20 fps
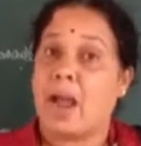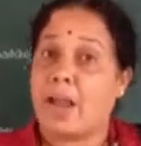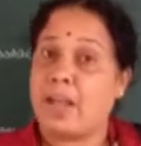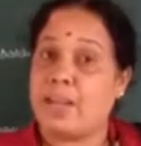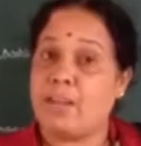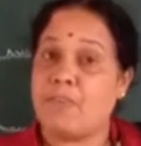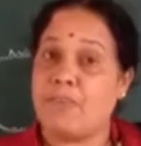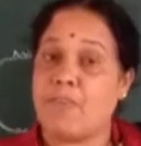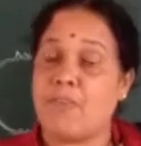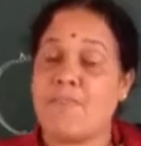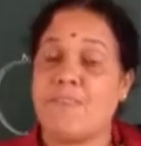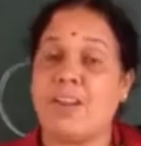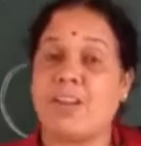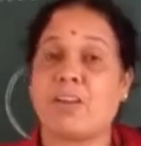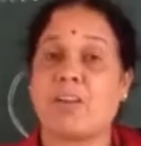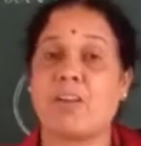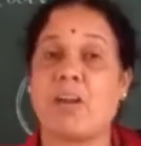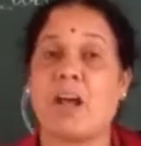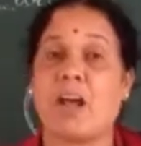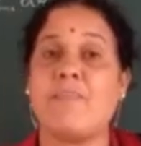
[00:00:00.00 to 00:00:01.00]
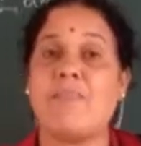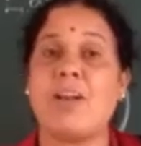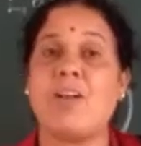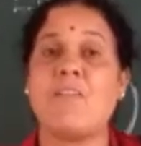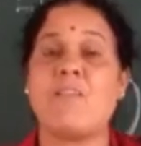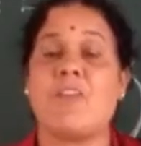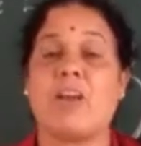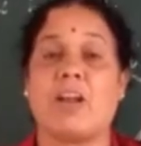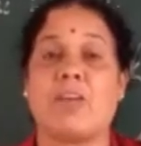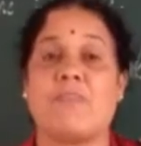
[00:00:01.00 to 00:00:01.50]
and if we will
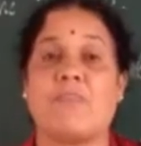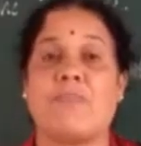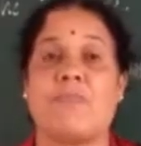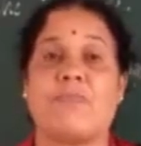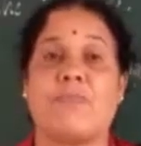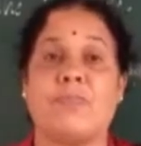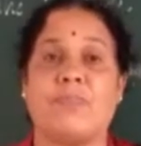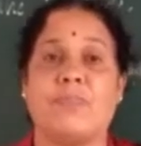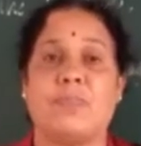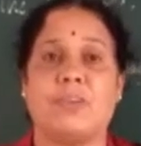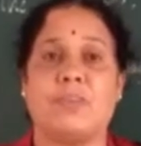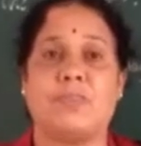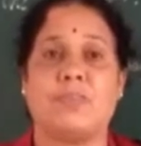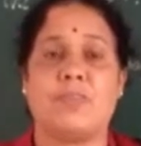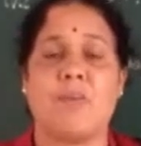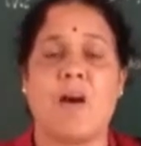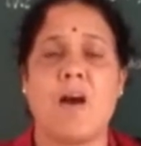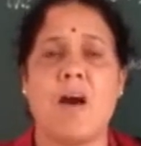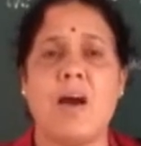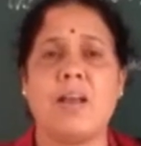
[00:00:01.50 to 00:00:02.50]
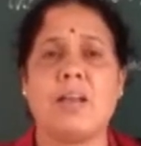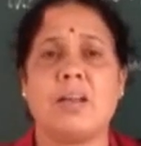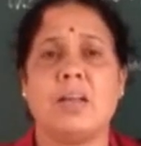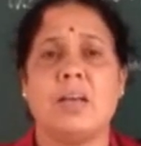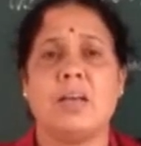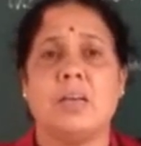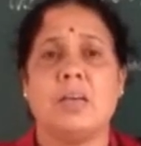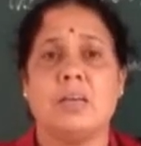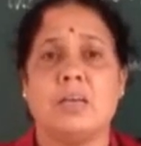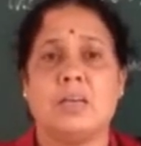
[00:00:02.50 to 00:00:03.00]
travel for a far
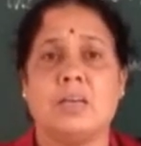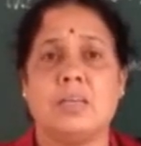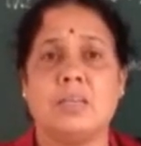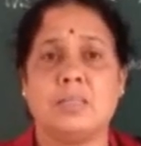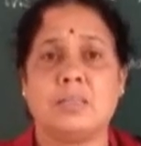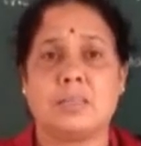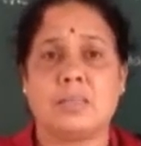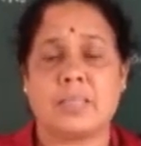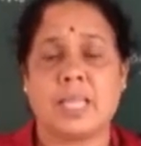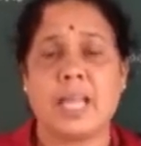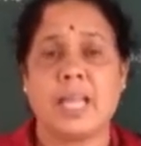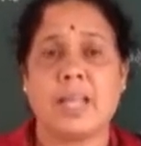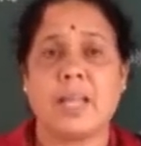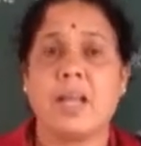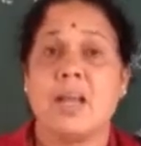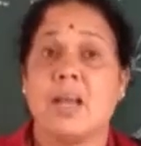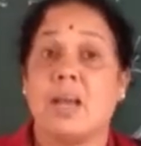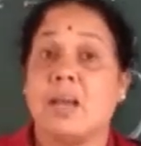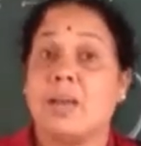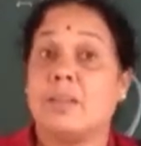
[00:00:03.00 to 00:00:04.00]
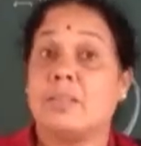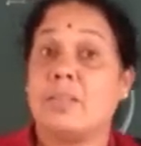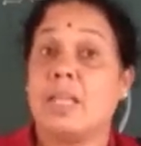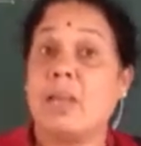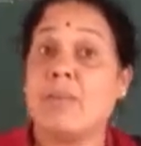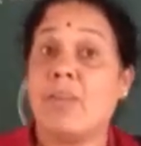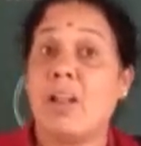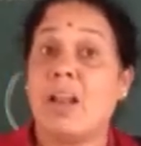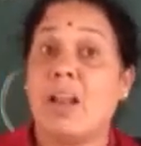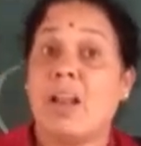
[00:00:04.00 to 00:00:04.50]
thing,
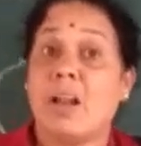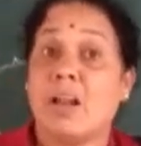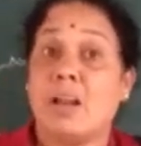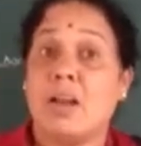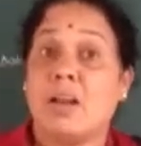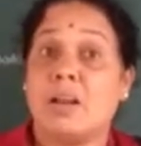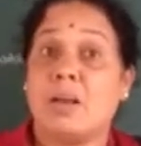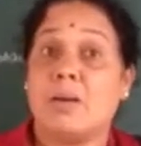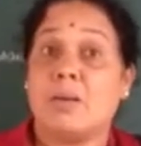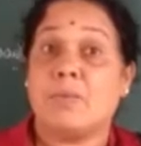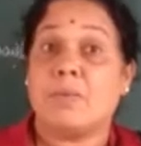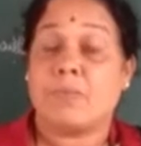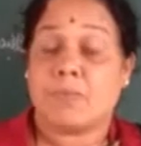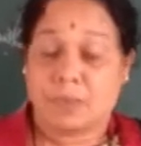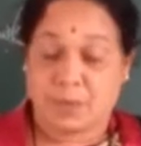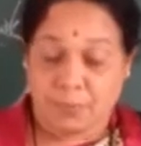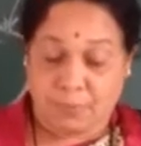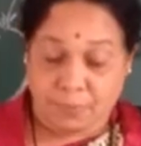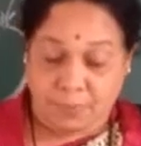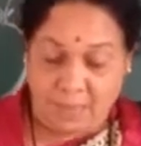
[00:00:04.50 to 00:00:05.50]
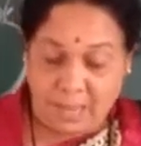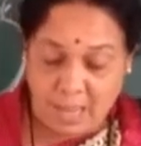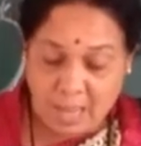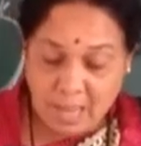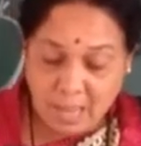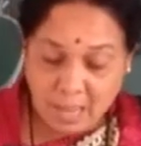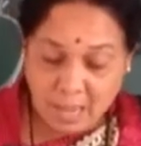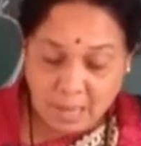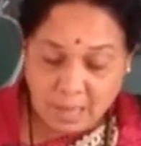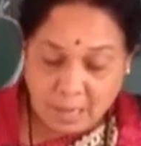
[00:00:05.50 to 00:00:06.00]
they will feel
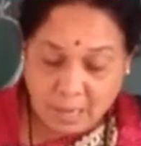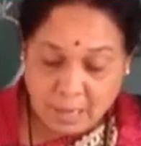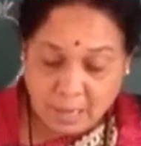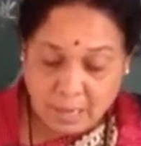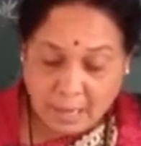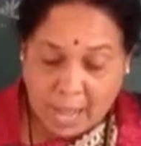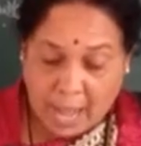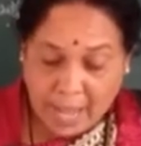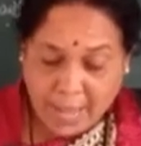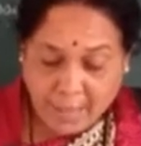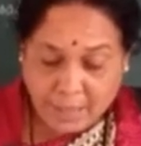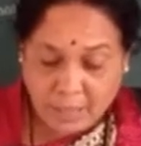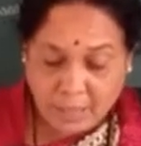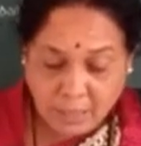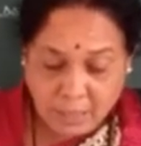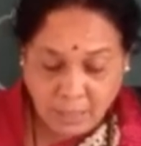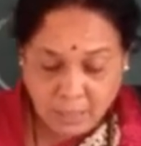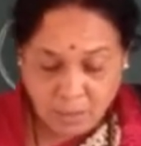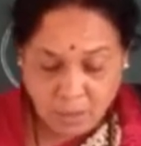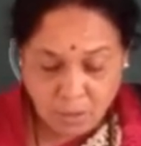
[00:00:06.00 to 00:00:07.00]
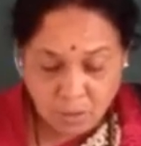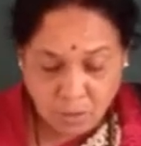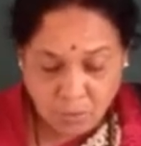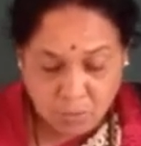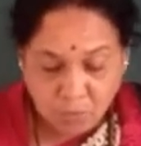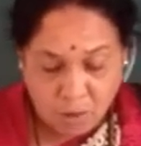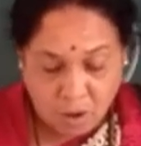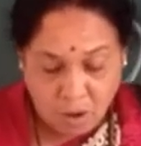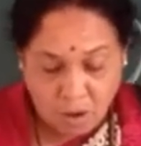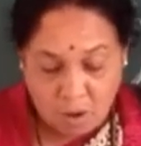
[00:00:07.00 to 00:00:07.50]
like
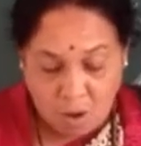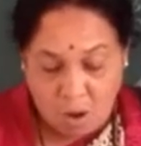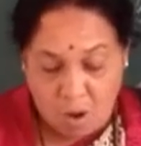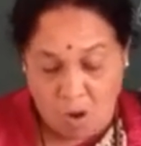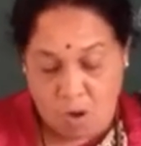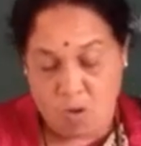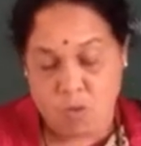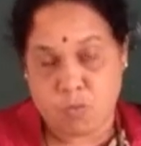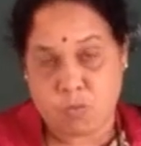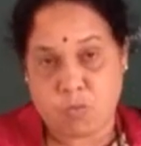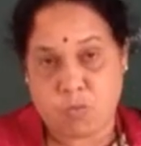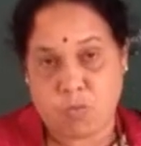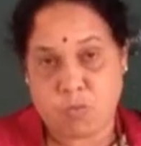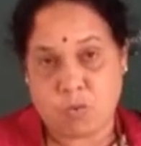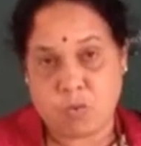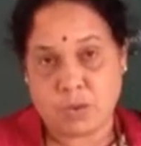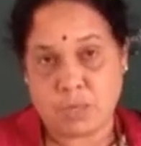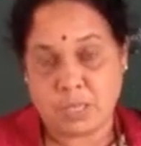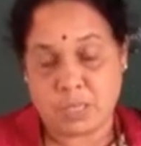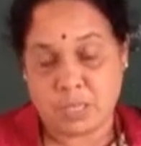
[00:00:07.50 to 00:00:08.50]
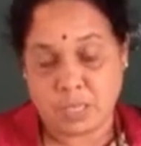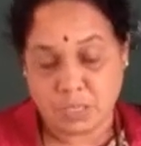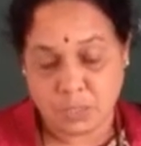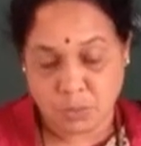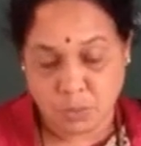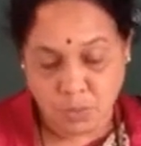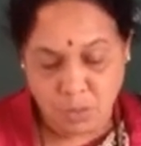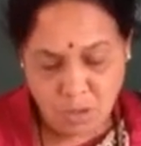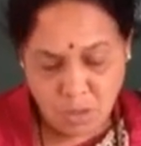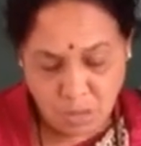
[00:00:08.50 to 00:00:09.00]
fall off.
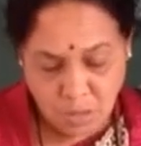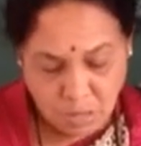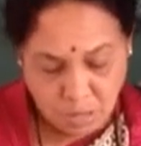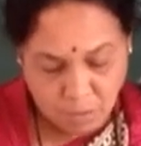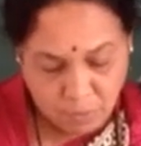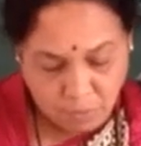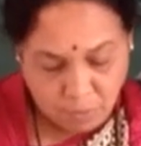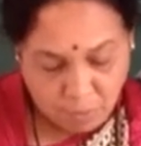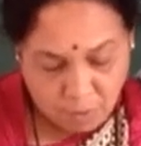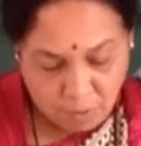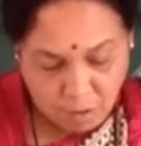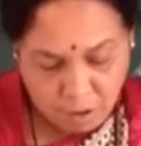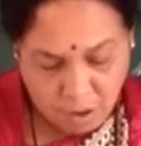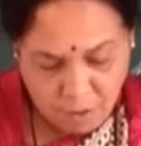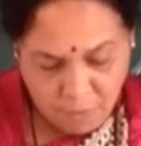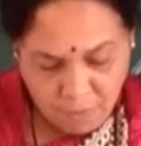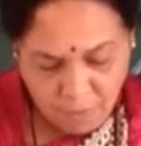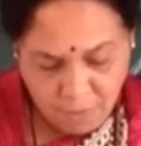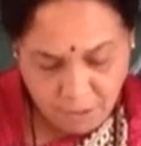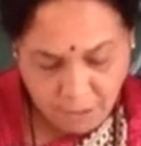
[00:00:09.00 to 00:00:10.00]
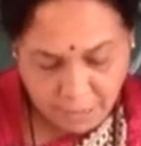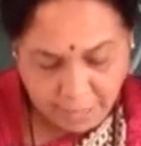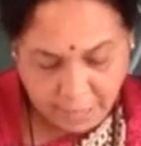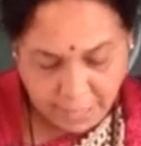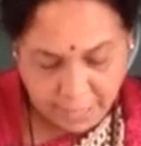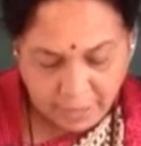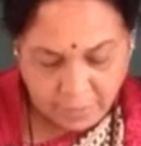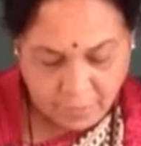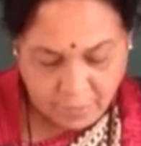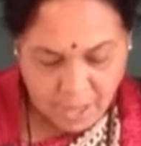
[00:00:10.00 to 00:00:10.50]
So fall off
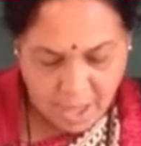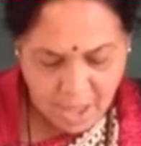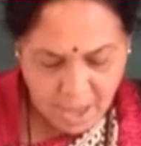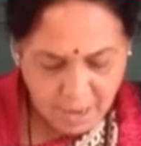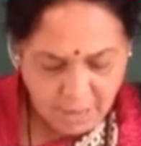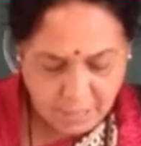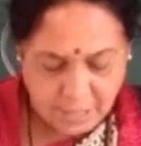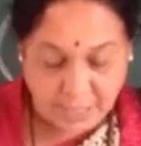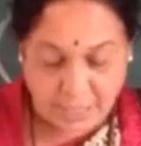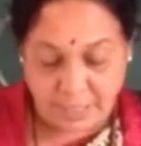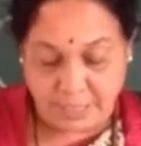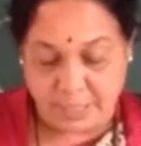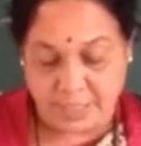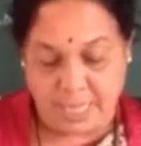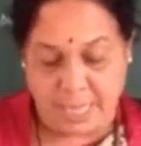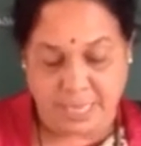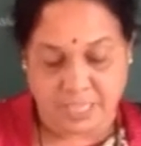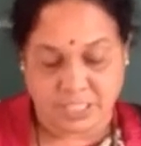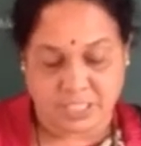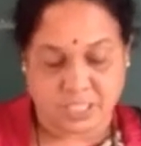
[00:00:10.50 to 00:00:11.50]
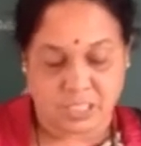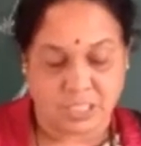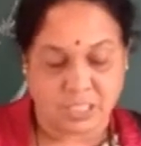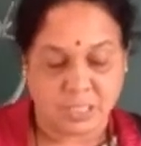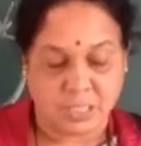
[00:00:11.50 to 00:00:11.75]
at the earth's edge.